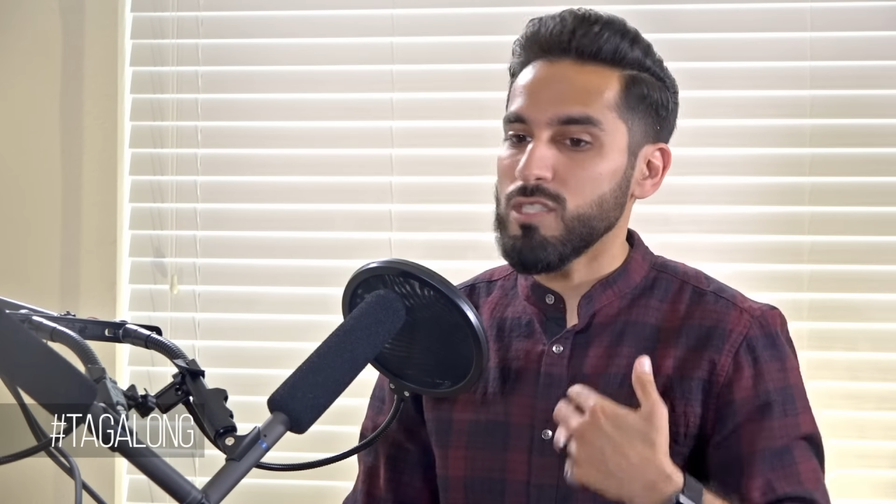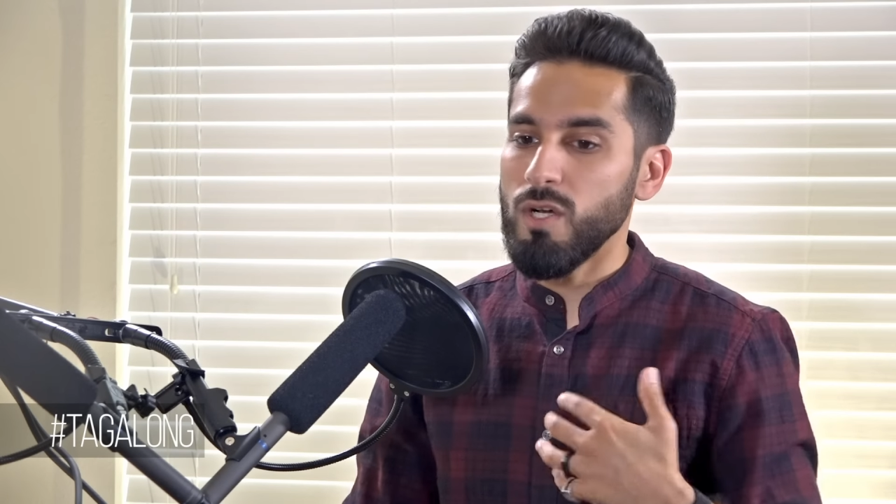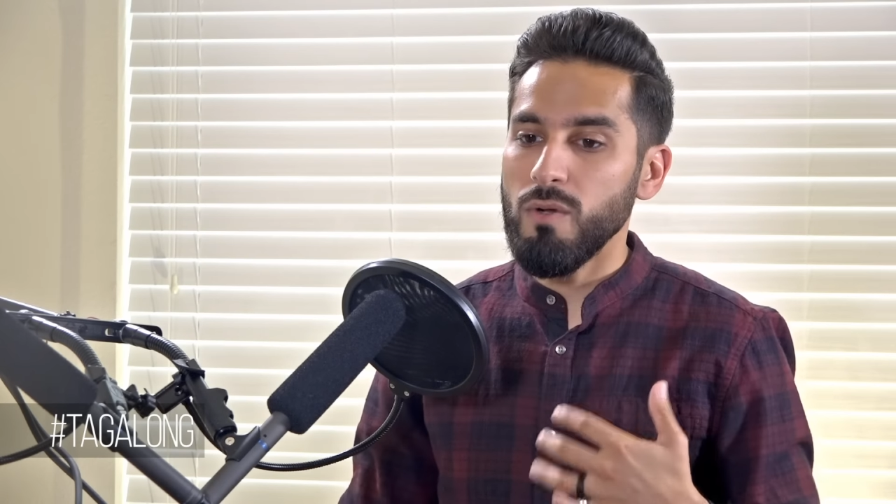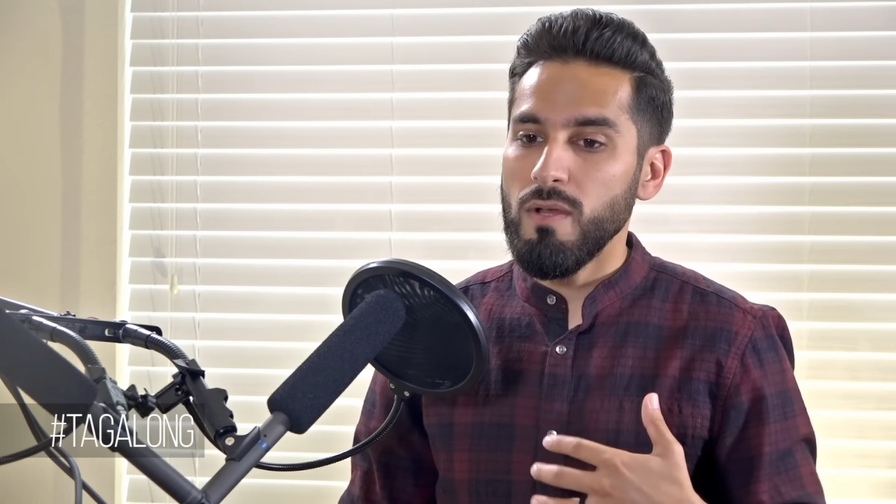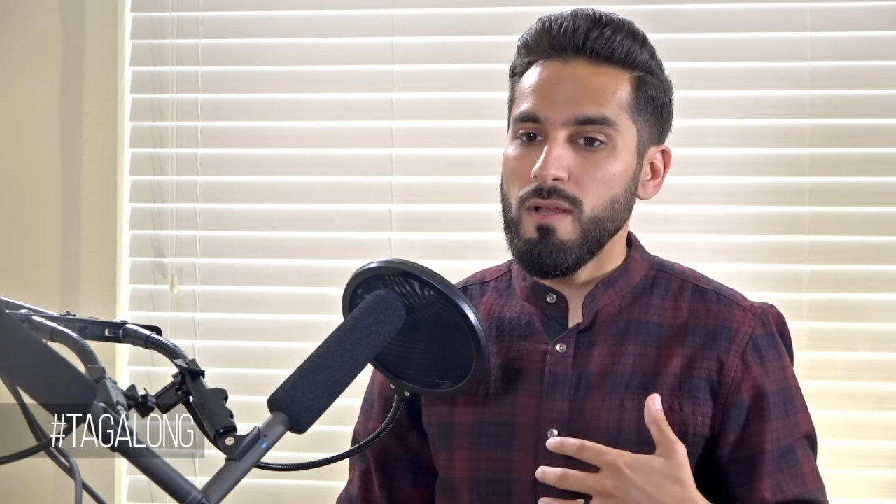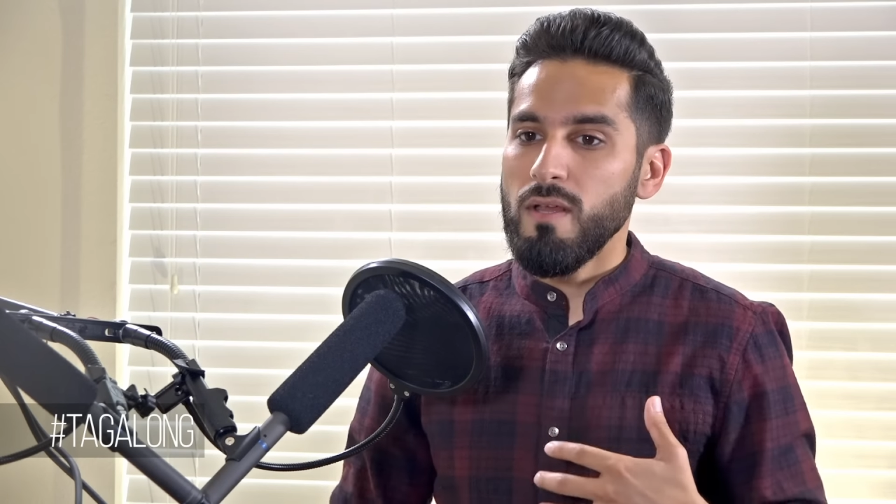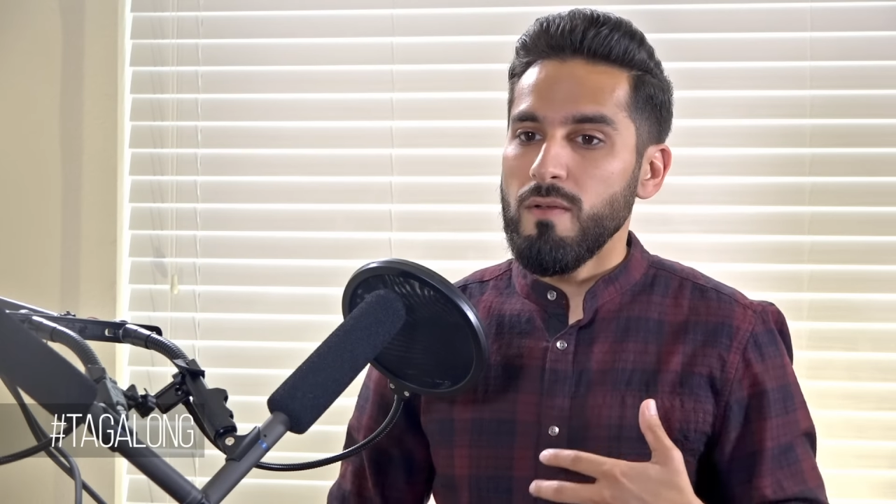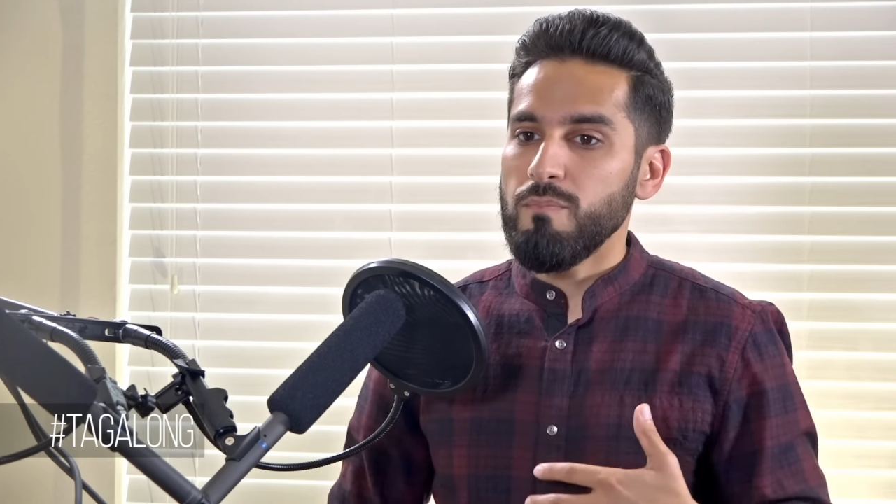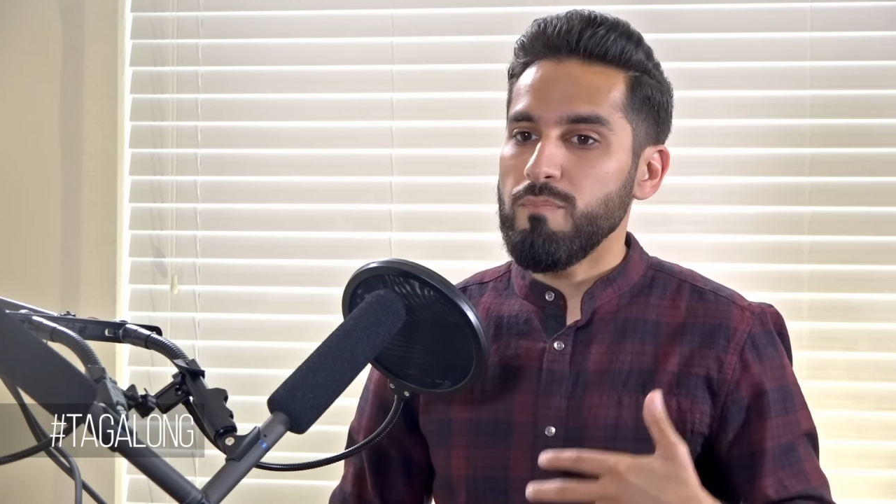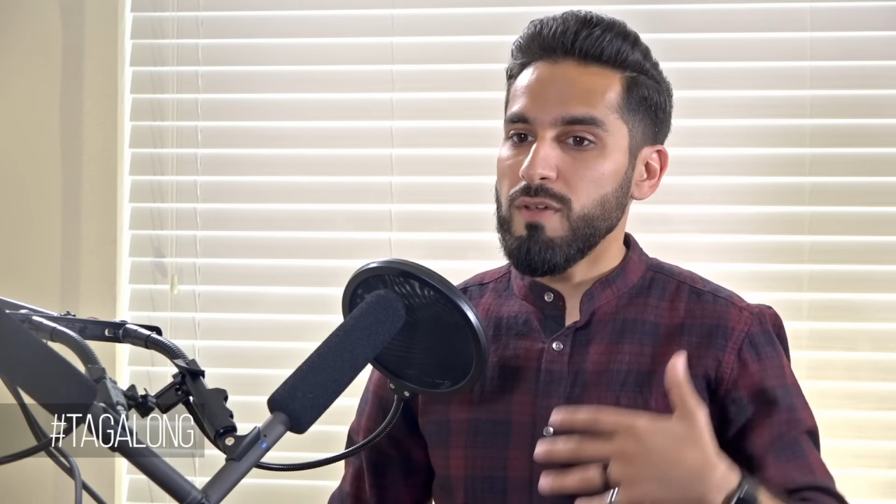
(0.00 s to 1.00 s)
So
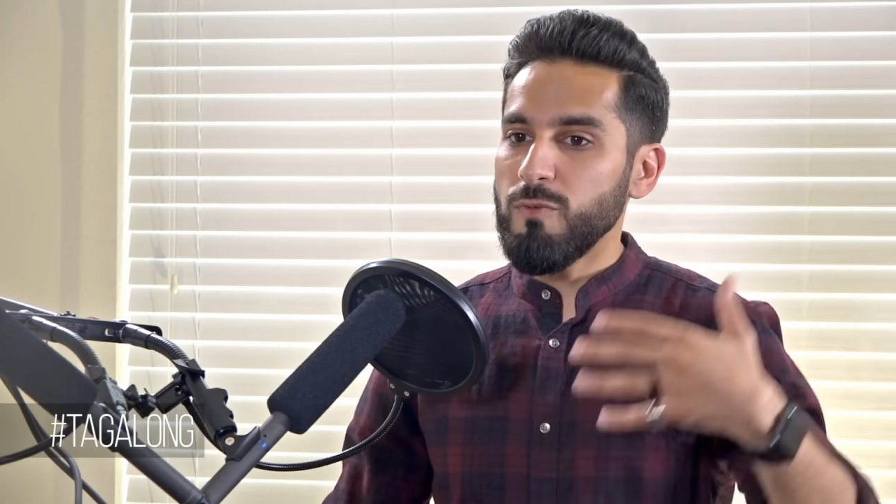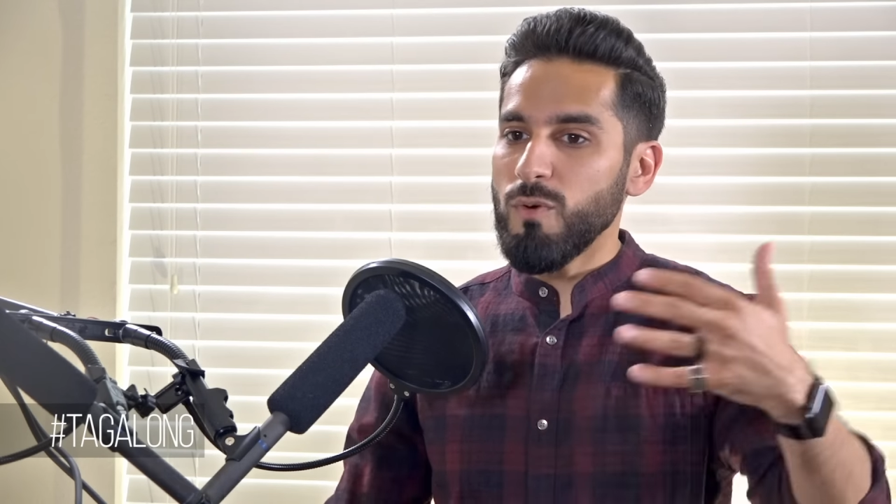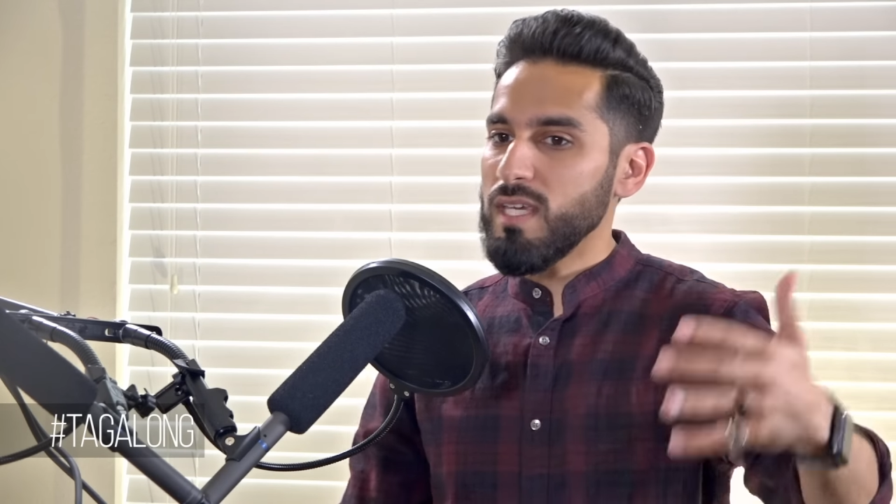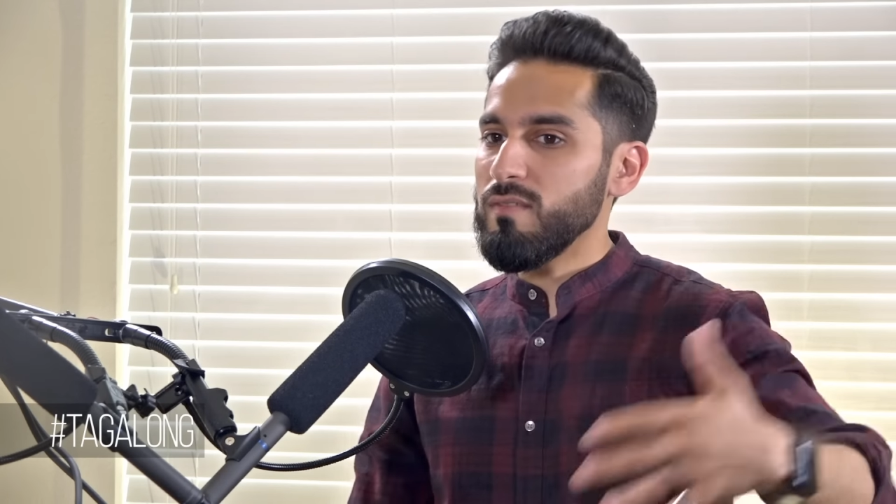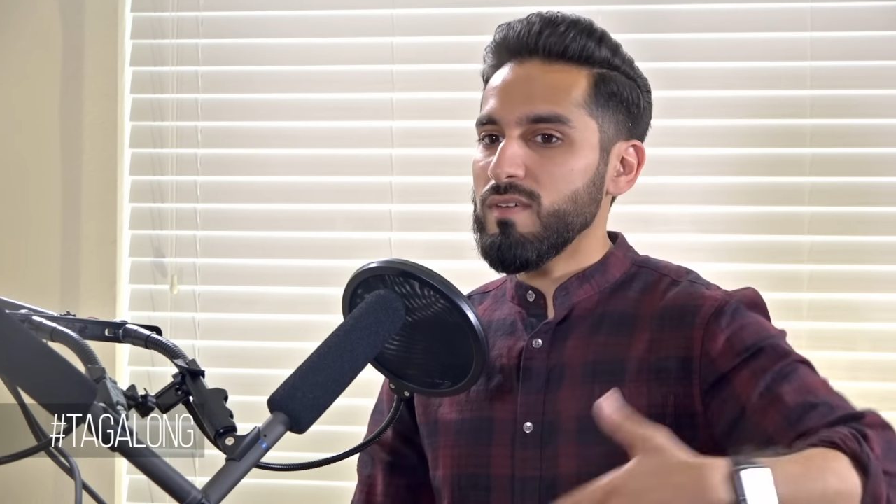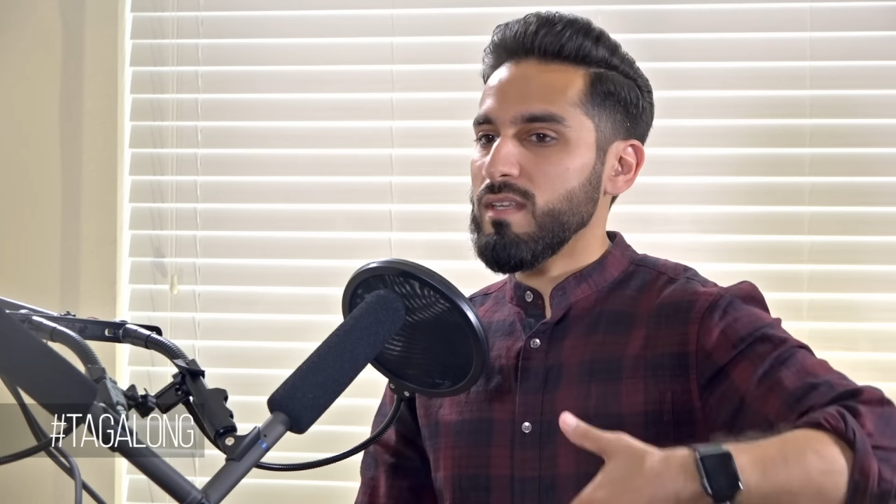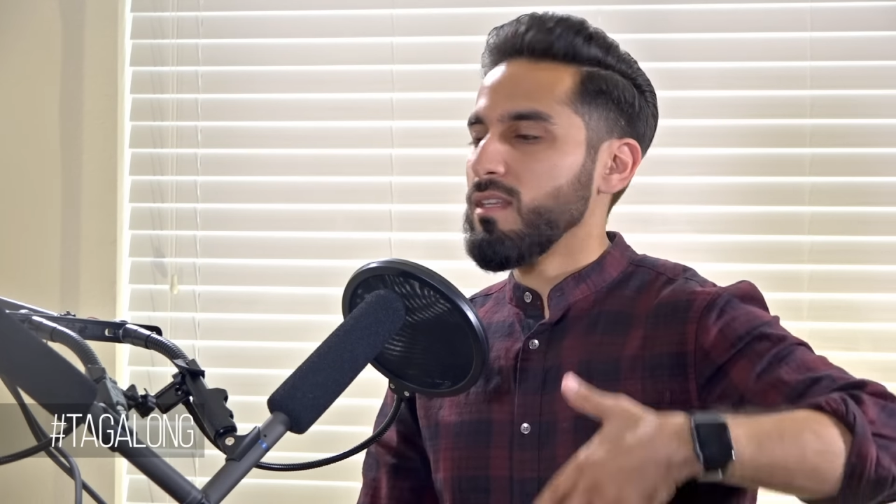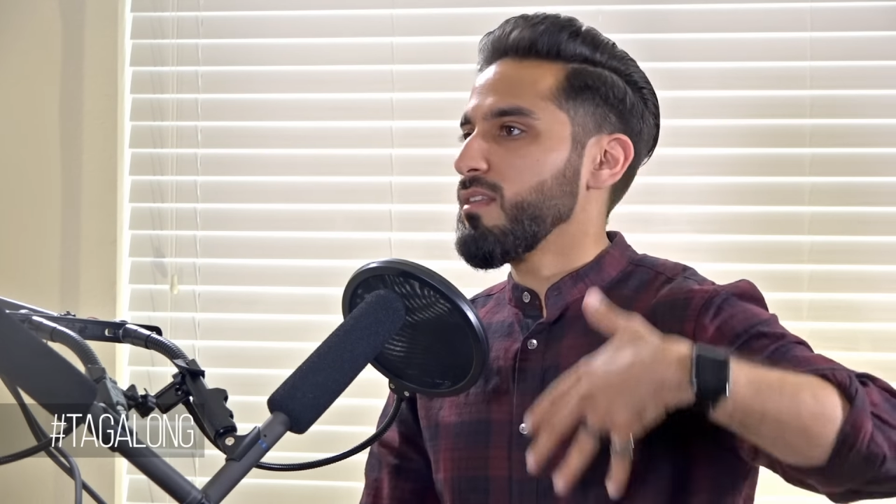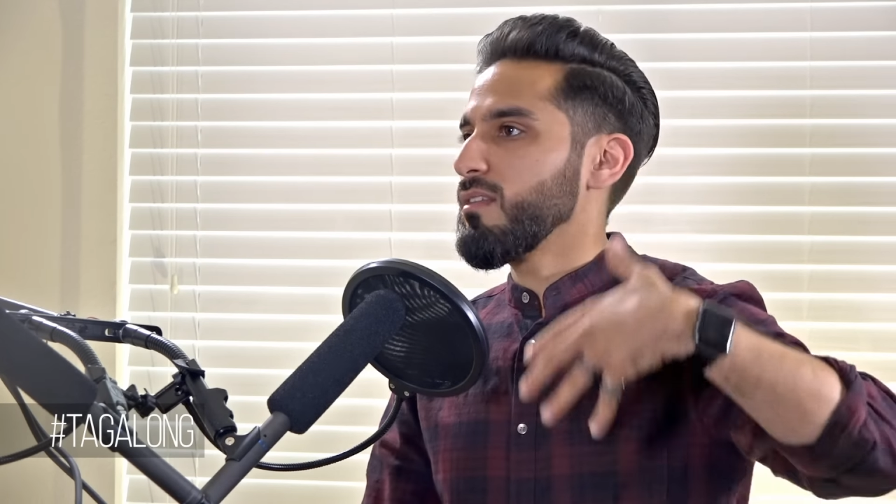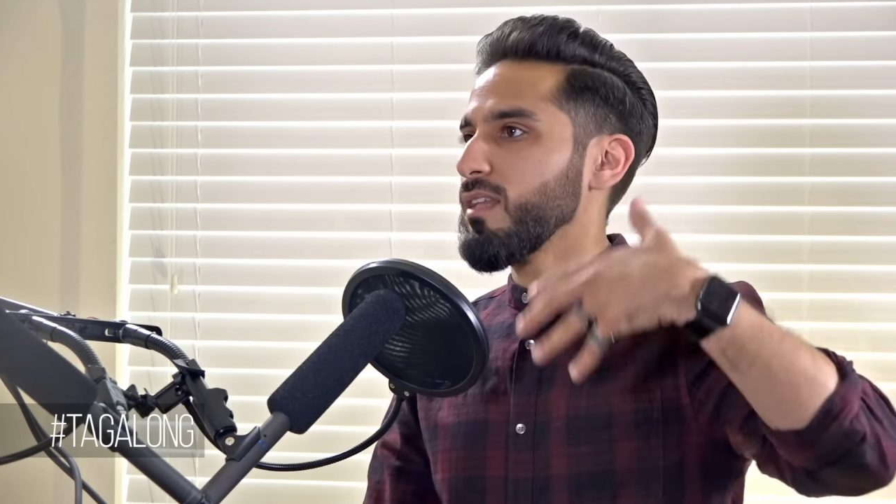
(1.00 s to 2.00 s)
before
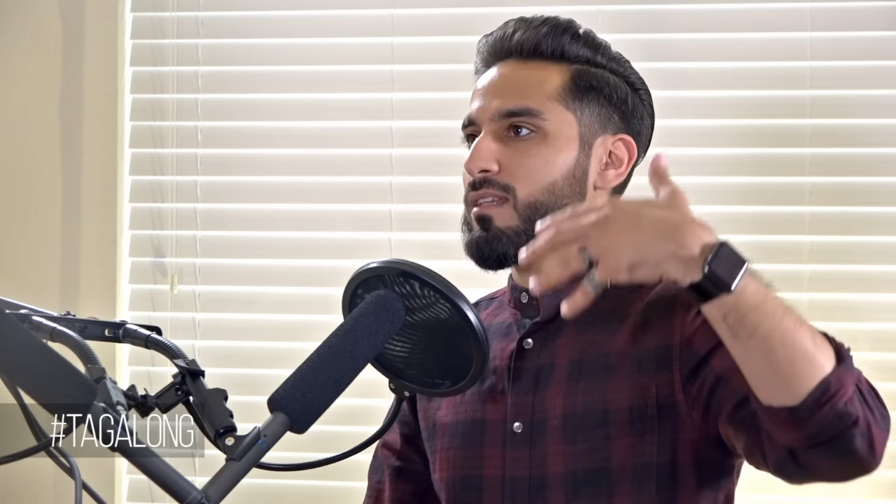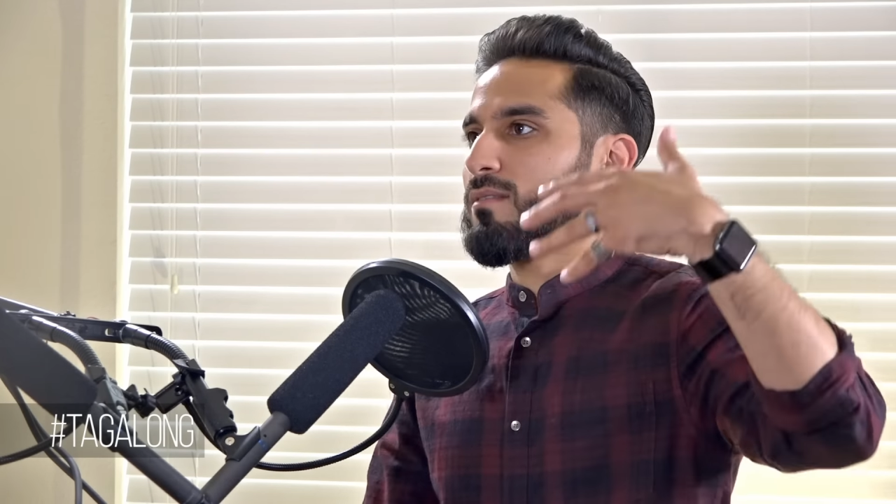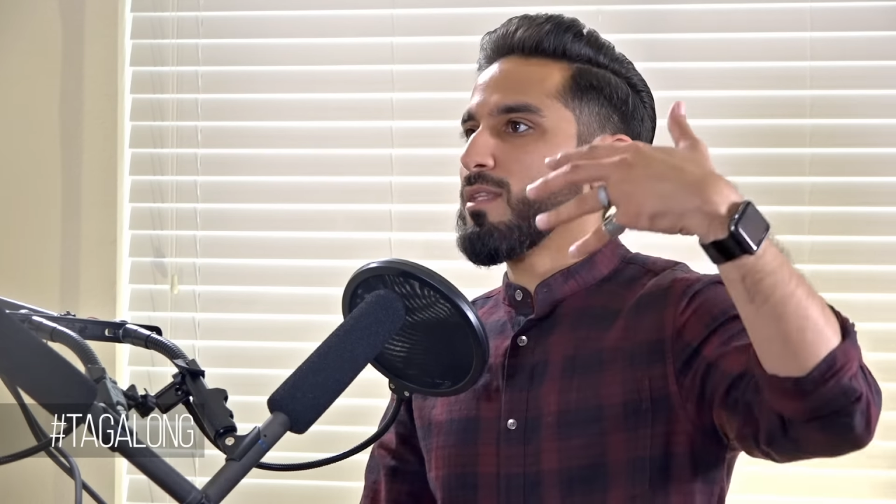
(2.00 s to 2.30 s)
even like